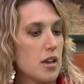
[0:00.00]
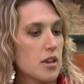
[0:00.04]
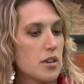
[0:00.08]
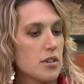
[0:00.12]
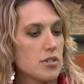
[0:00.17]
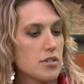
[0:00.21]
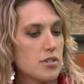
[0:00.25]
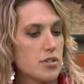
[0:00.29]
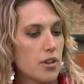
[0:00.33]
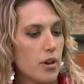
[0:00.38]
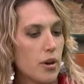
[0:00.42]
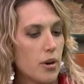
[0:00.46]

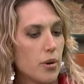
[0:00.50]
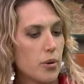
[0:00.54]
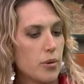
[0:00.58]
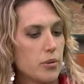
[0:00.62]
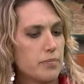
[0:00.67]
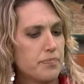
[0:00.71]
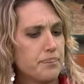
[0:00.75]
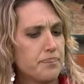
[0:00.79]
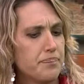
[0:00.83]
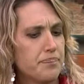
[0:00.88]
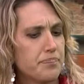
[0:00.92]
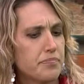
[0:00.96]

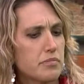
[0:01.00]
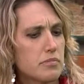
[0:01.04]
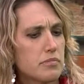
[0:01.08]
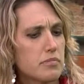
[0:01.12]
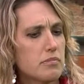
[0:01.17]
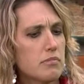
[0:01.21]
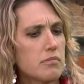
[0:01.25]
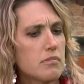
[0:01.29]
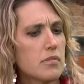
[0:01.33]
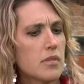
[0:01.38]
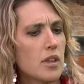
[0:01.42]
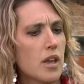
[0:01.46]
So
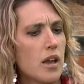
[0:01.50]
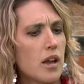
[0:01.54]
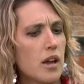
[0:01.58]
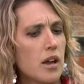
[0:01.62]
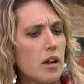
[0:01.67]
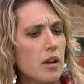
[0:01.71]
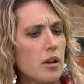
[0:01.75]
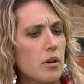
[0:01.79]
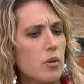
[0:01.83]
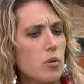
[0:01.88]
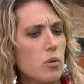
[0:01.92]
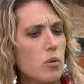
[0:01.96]

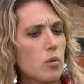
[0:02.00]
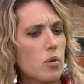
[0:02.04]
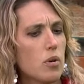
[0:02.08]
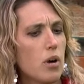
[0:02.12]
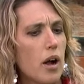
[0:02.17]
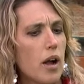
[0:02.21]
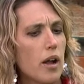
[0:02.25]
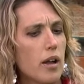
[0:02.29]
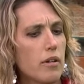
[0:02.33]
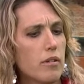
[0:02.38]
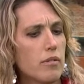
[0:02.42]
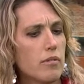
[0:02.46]

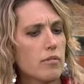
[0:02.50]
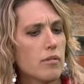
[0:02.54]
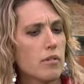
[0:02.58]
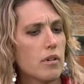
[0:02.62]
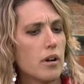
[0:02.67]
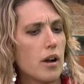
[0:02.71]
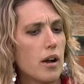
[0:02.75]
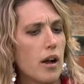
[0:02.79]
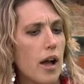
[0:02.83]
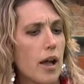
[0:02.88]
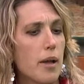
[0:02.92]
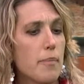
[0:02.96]

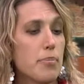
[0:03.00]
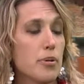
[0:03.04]
I